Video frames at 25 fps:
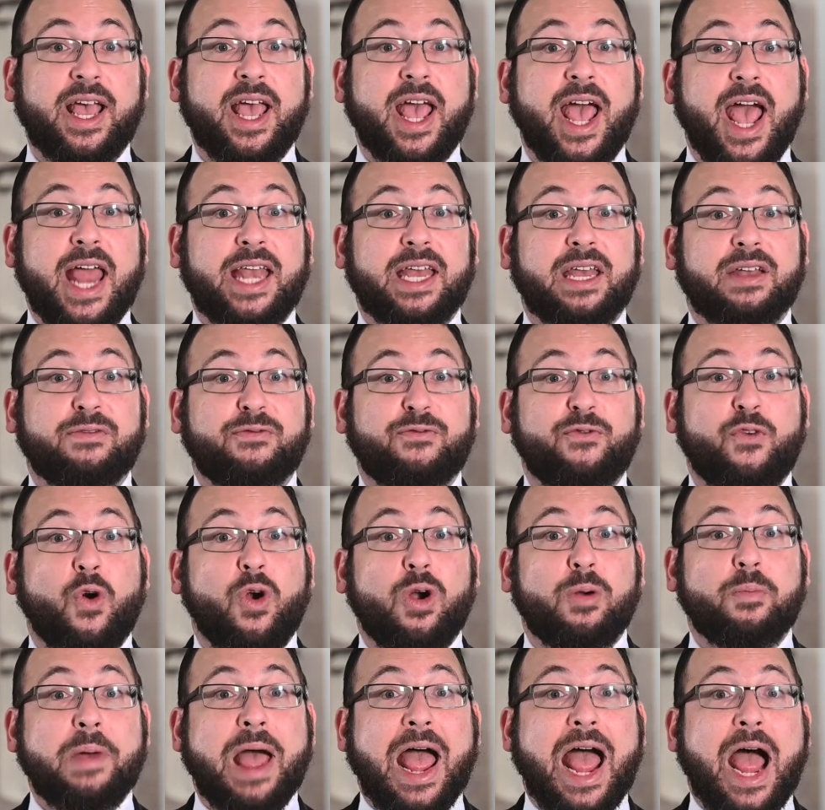and
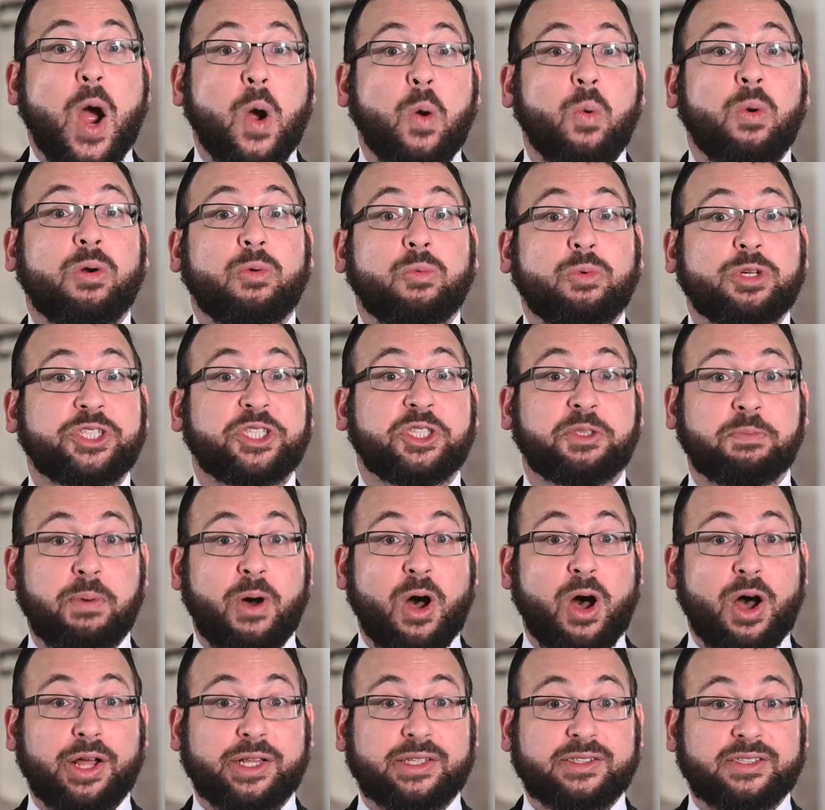inform our
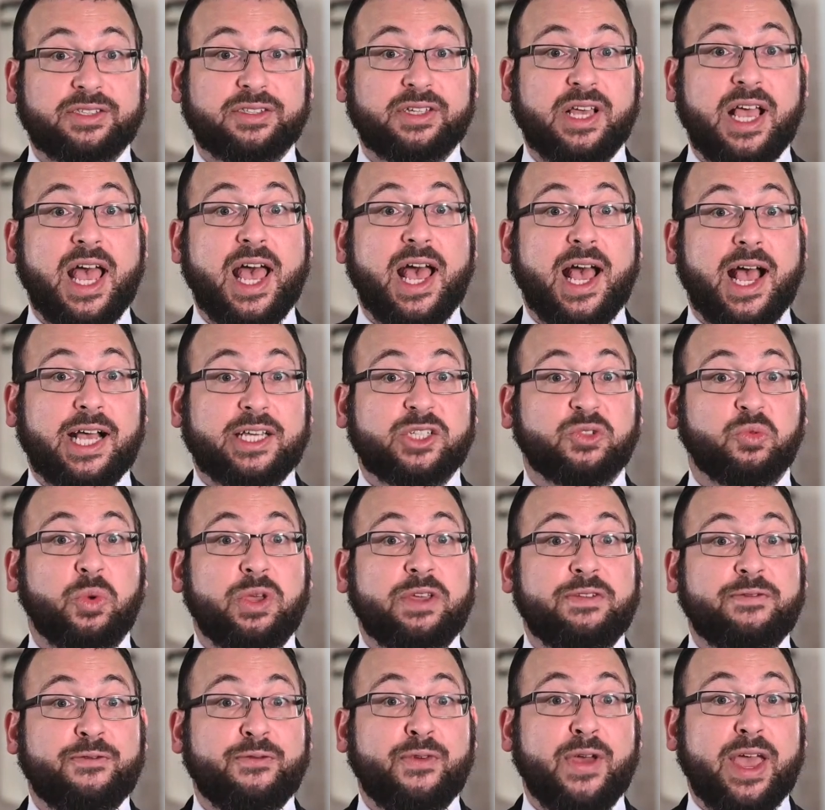response as we
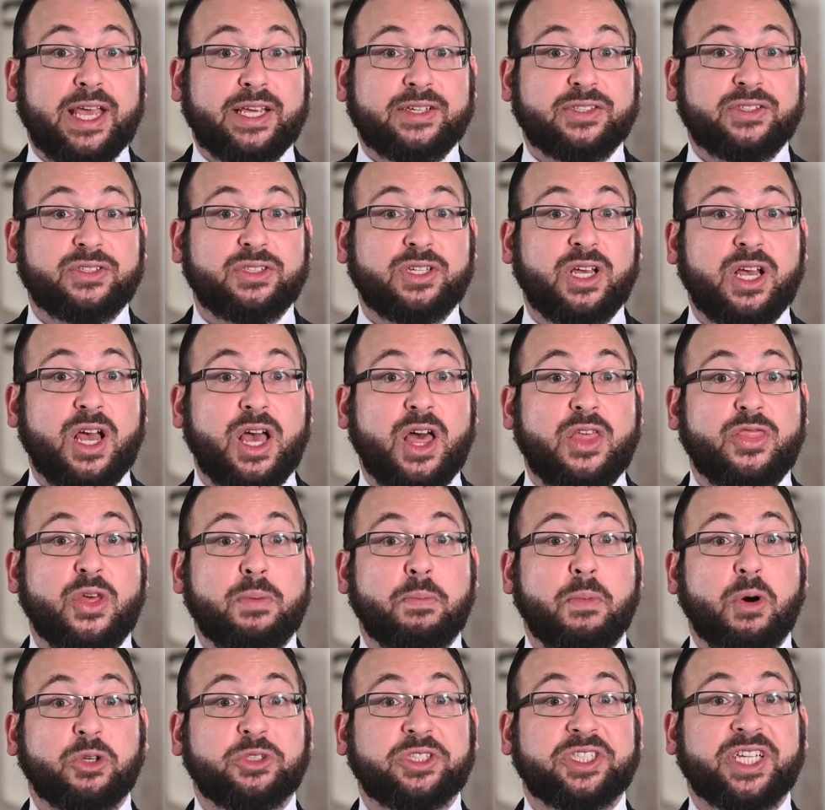face the
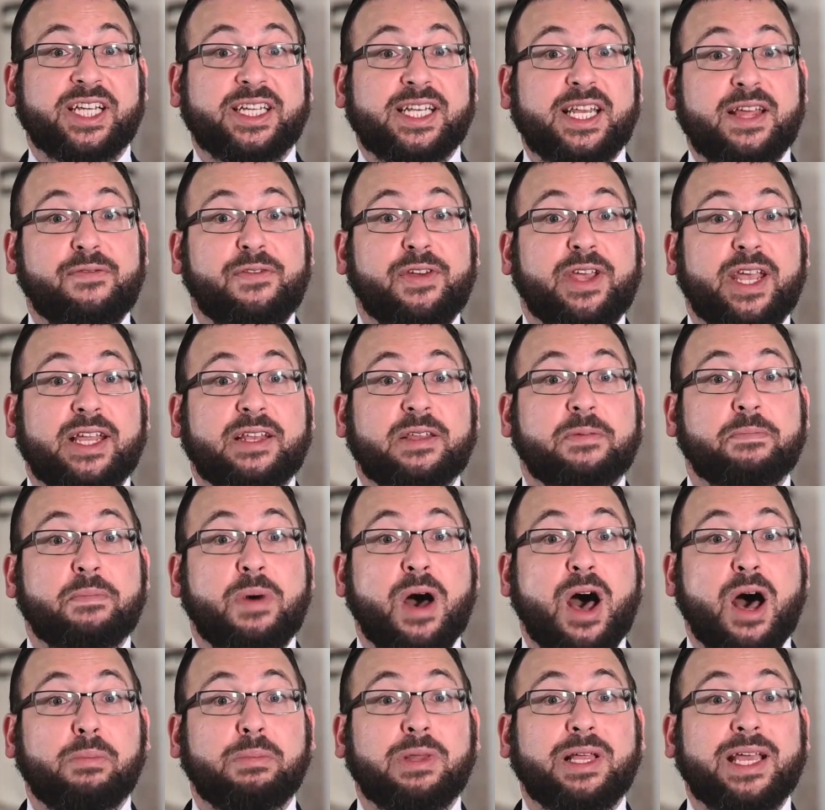most significant
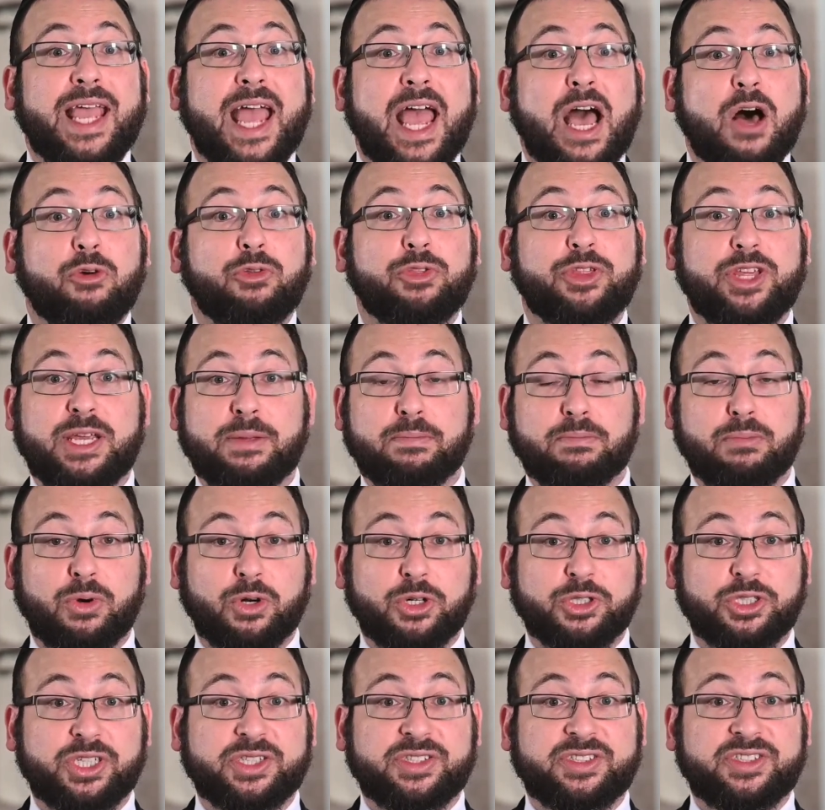public health
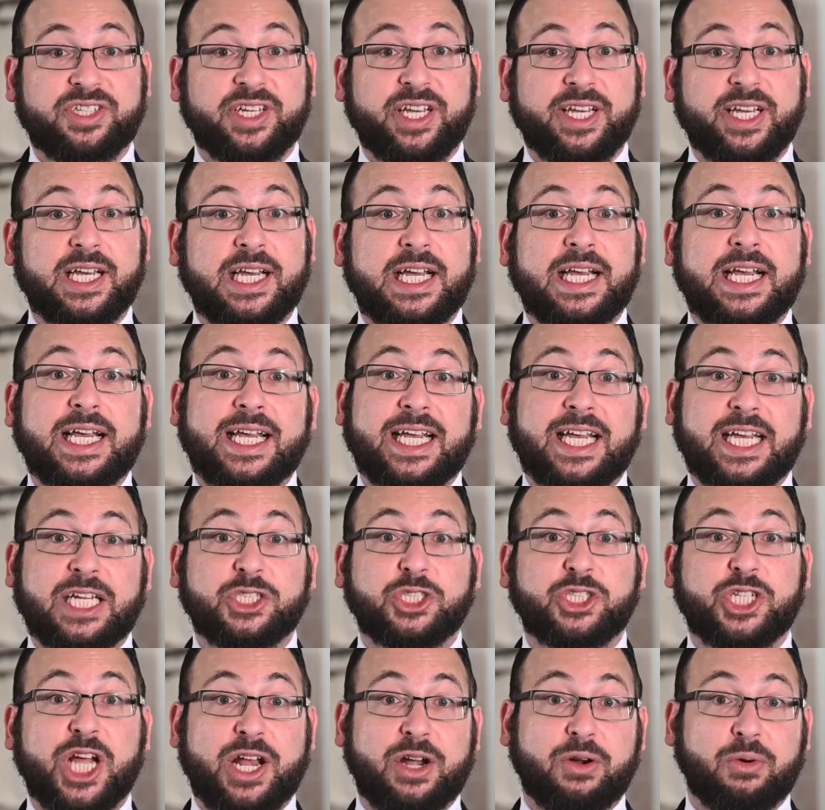emergency in
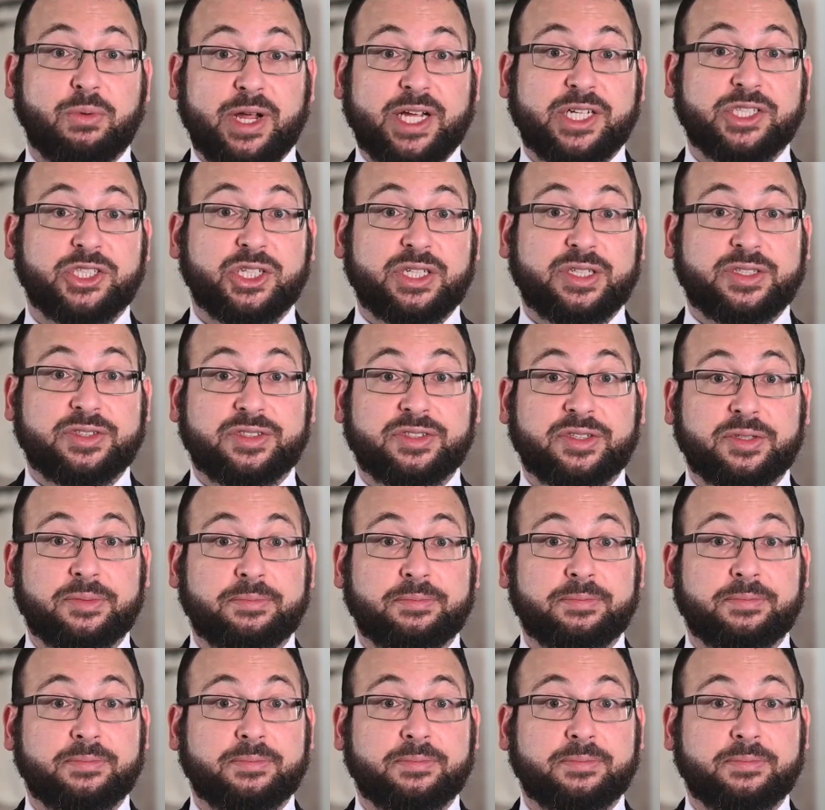generations.